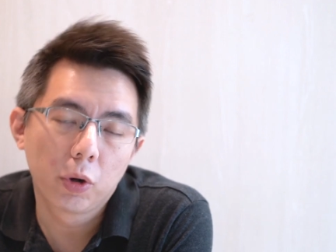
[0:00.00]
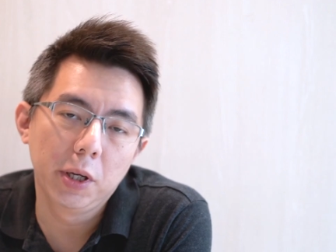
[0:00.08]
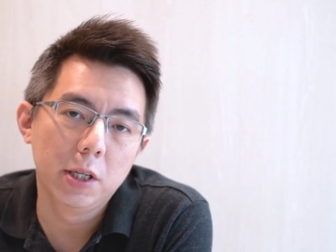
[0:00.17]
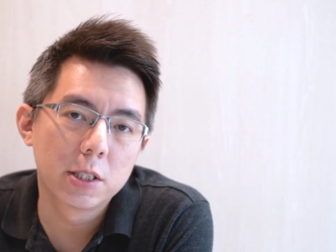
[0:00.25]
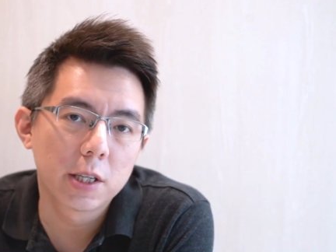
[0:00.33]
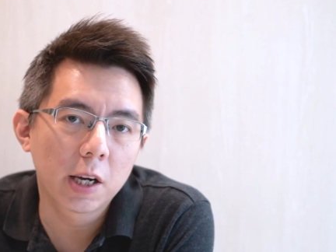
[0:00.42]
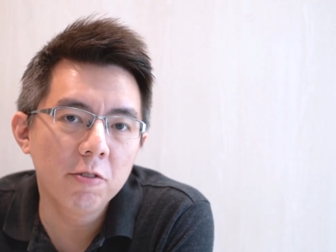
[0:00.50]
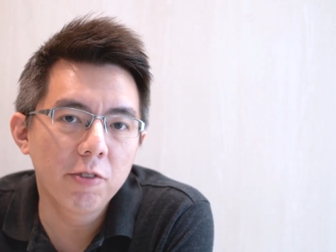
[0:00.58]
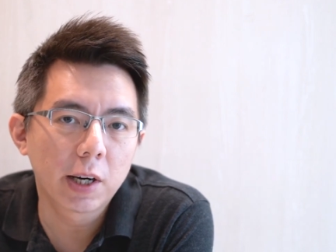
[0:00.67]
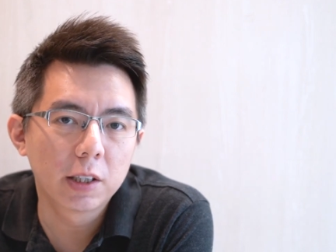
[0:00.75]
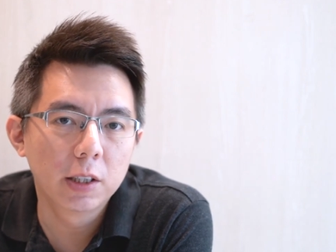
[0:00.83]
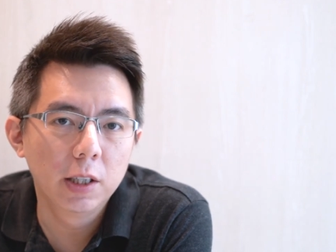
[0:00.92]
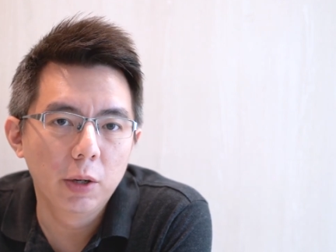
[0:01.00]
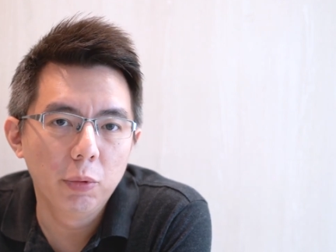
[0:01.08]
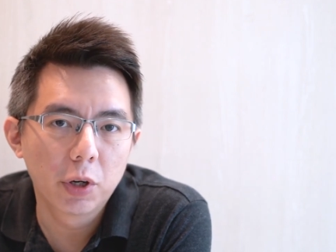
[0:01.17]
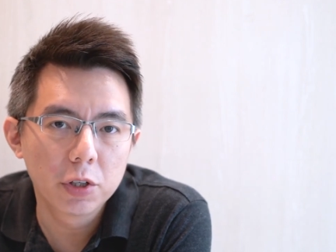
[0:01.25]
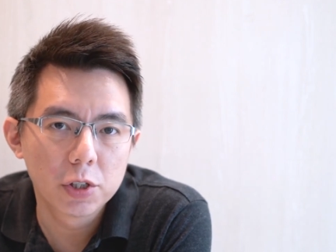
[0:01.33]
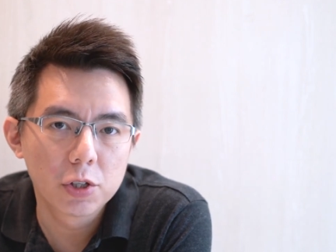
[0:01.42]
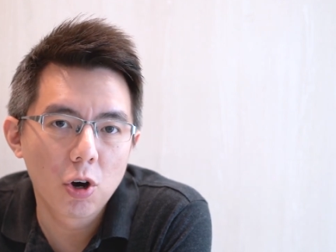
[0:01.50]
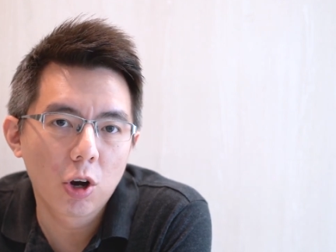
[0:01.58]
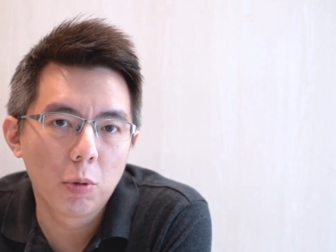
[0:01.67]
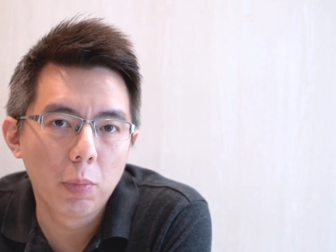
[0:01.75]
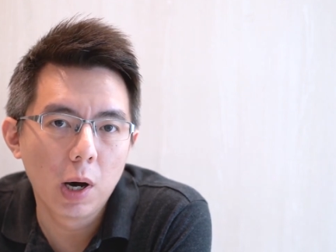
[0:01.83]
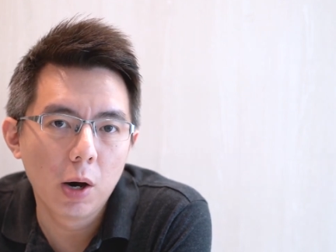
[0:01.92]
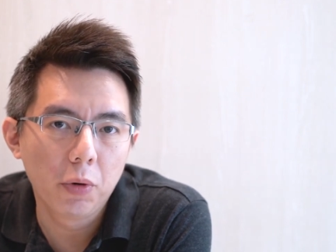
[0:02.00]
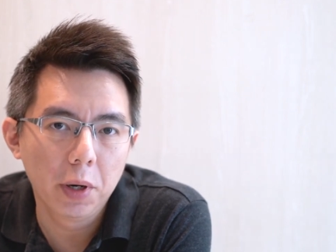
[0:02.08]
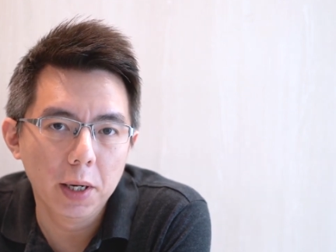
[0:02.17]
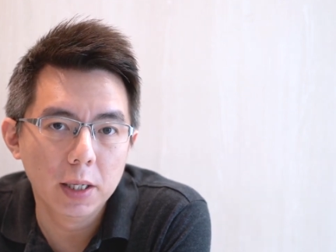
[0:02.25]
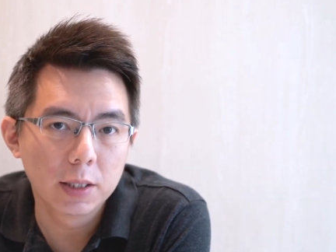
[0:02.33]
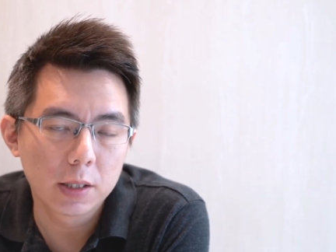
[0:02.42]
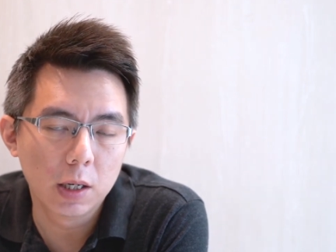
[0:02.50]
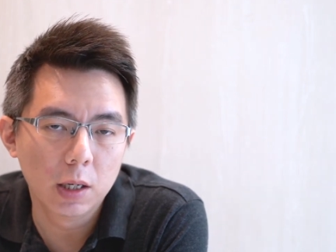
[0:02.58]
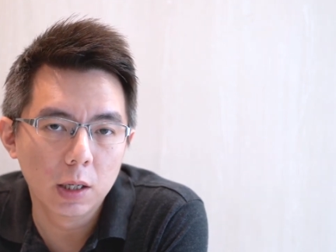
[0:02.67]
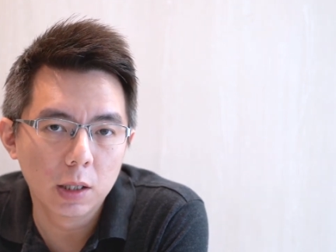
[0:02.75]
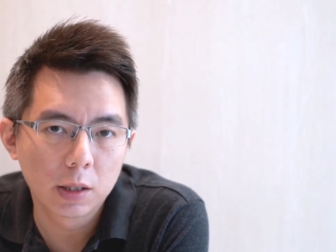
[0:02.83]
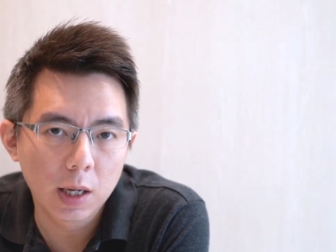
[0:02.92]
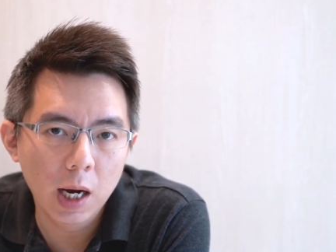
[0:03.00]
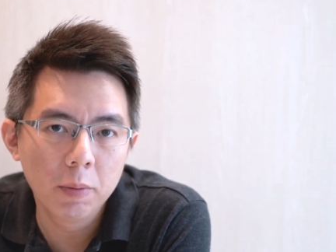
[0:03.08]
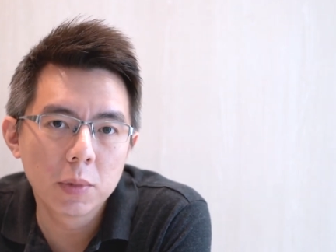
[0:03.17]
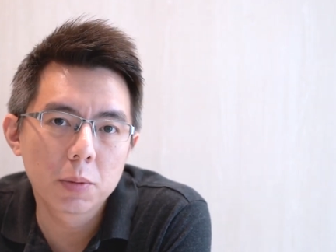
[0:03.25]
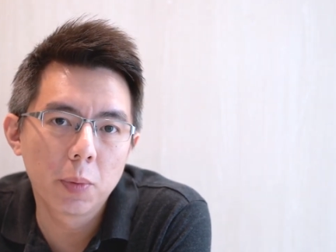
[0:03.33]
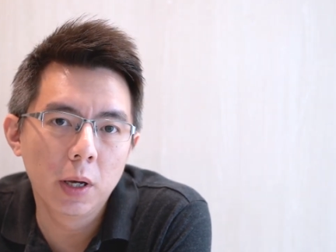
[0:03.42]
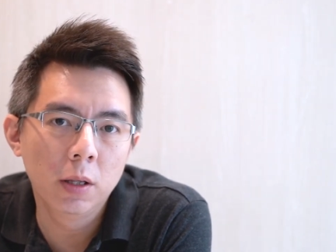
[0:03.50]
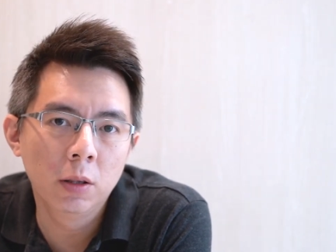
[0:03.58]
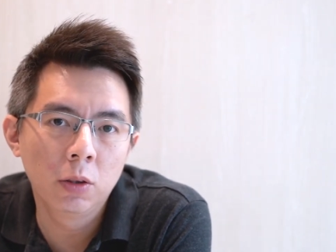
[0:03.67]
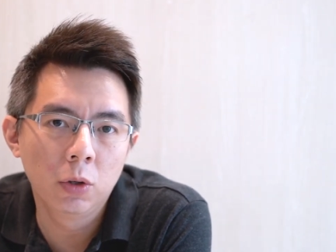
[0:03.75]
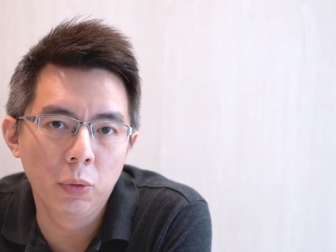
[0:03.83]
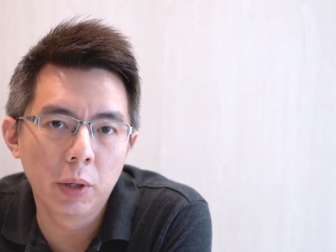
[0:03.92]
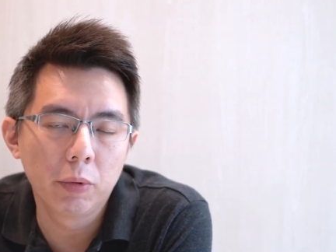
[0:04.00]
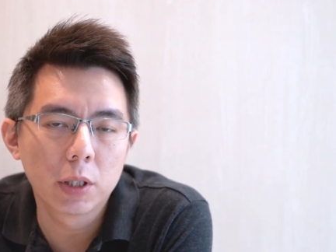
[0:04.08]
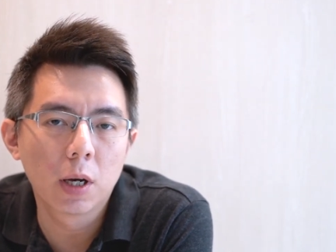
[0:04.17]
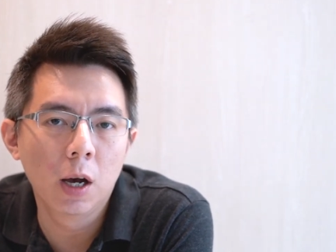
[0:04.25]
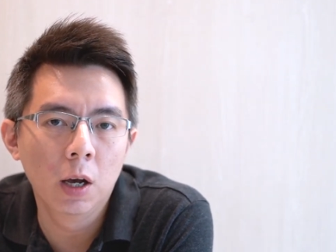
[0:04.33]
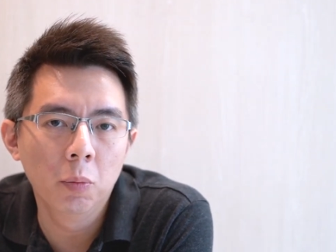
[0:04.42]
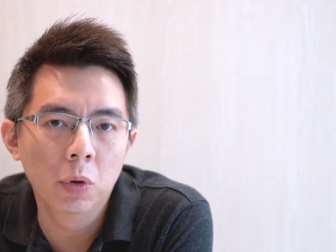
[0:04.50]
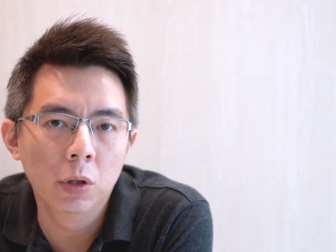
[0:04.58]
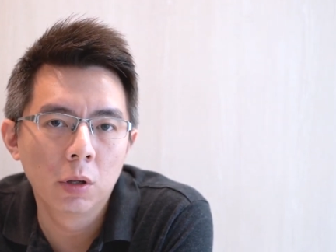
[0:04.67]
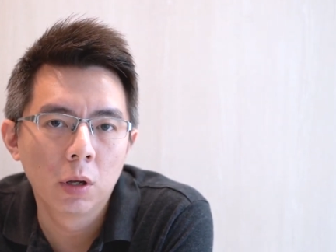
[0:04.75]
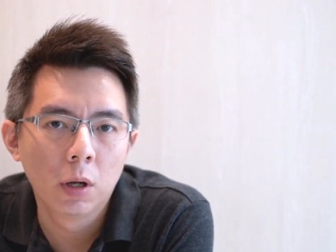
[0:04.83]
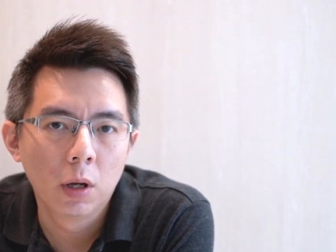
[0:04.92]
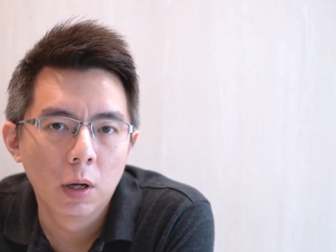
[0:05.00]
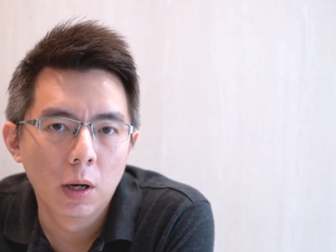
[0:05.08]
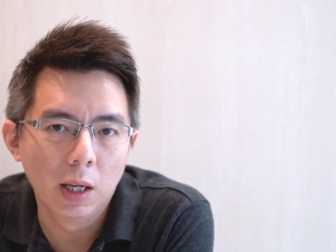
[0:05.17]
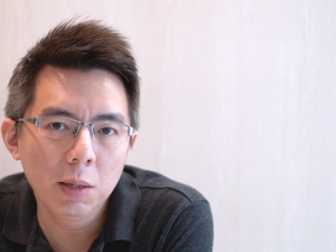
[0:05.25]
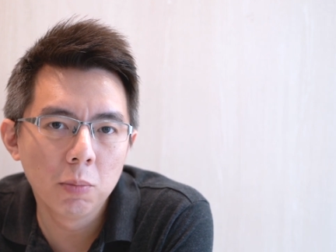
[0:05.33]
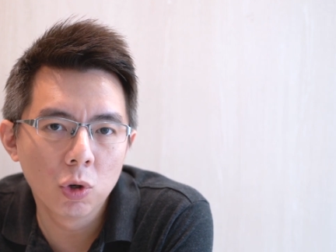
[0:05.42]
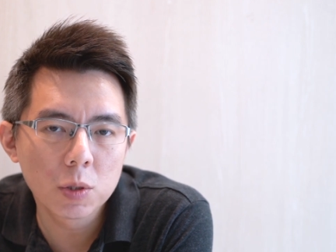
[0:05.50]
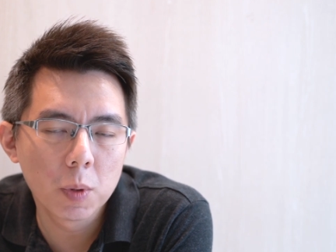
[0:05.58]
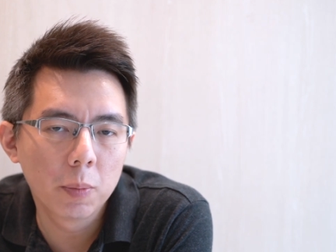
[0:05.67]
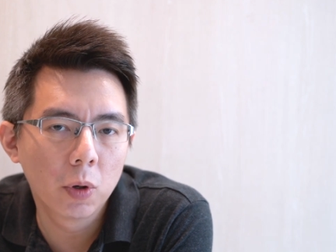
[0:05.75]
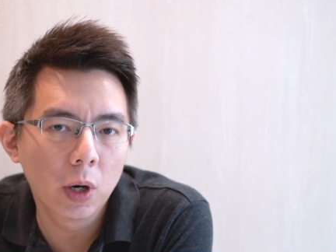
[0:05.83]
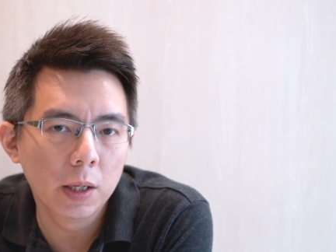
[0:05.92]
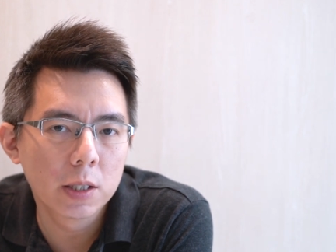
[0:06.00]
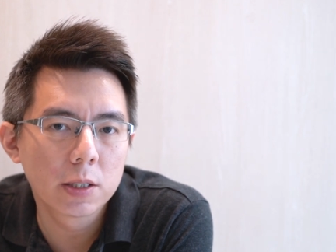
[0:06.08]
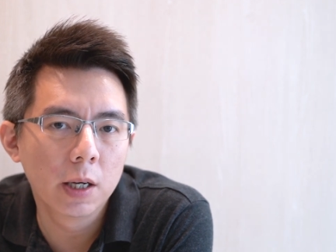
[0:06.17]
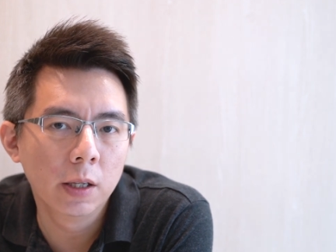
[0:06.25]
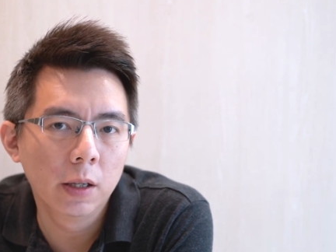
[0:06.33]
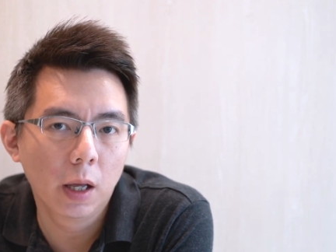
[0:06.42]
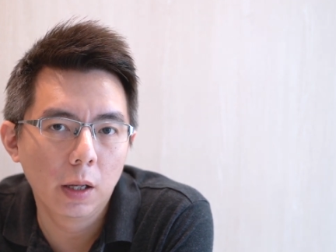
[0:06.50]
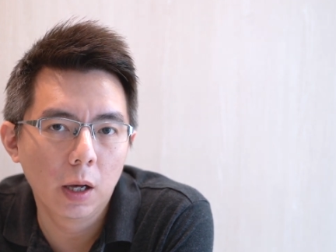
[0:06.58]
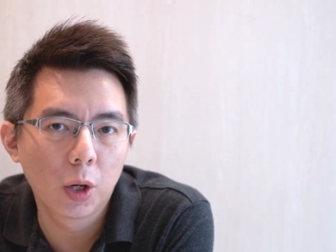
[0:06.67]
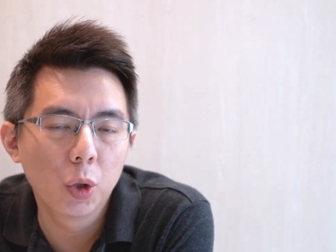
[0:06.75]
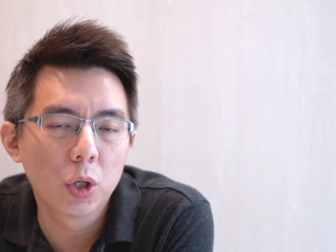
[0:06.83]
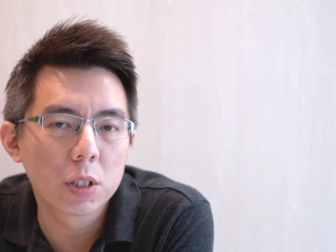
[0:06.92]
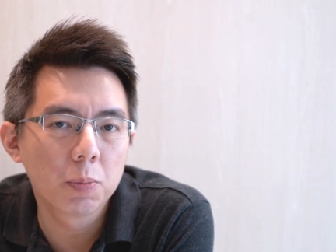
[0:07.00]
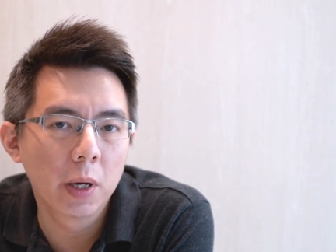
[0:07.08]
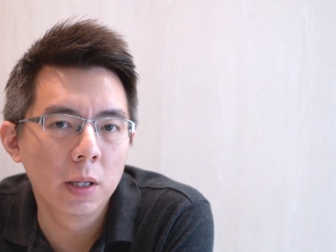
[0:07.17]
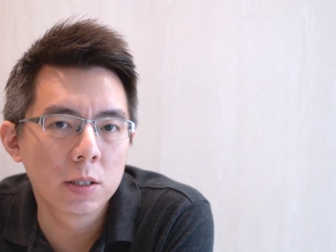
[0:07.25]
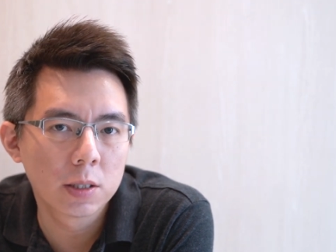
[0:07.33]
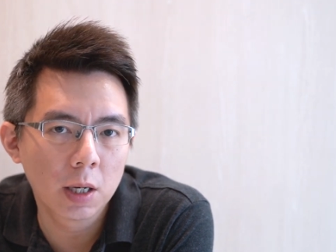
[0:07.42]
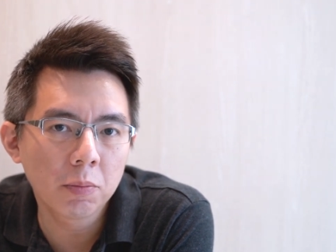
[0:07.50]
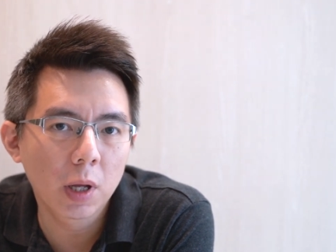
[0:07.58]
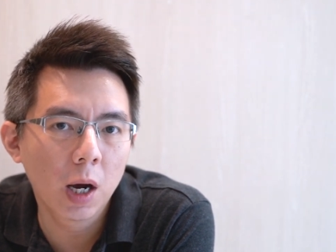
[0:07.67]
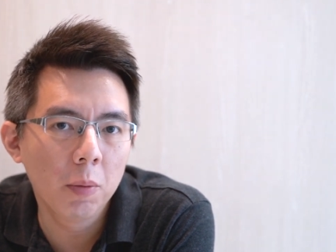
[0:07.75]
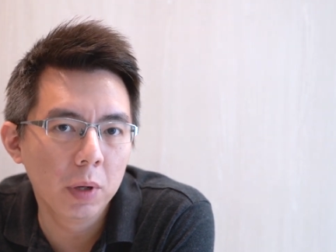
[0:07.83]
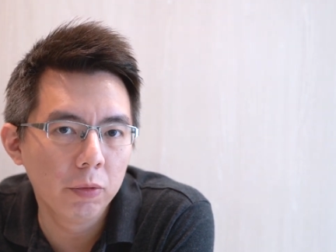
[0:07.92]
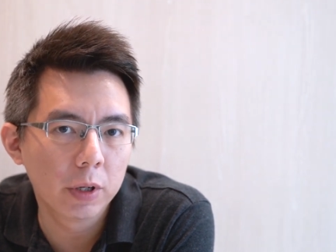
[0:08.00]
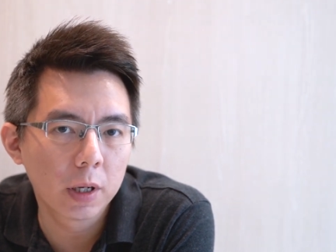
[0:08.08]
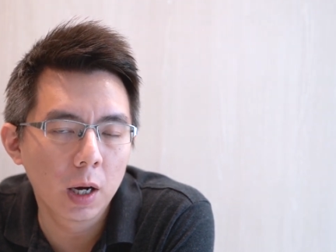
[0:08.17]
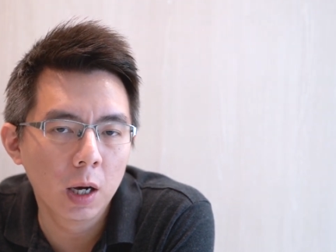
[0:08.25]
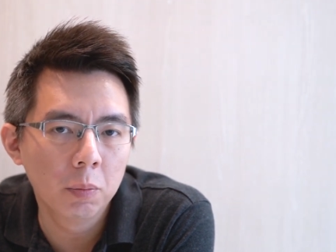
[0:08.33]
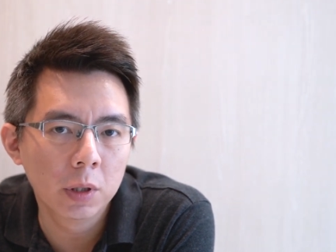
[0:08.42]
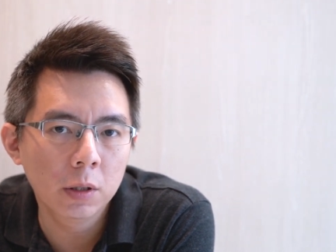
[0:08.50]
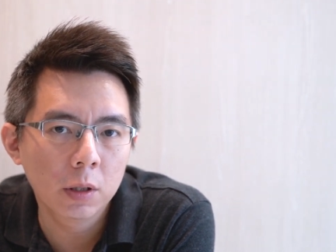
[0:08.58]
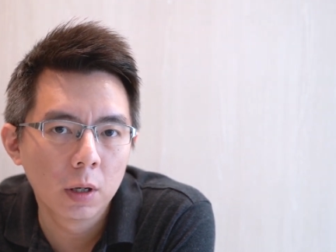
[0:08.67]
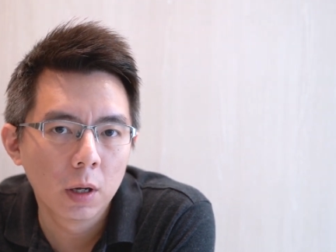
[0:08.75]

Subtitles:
Okay, the second factor that we're going to talk about is time spent during retirement. I think most people understand that they're going to spend some time in retirement,